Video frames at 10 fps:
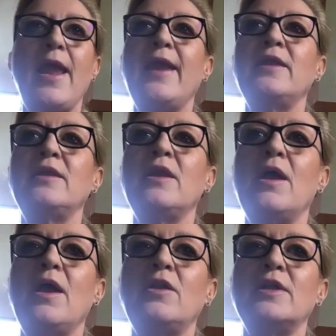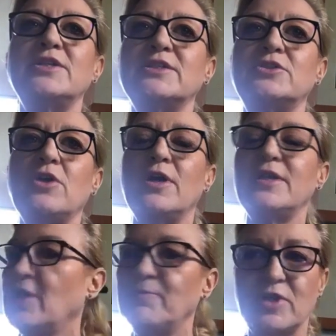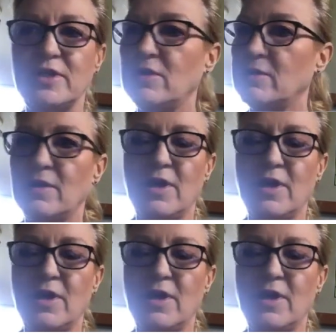and I jumped in it.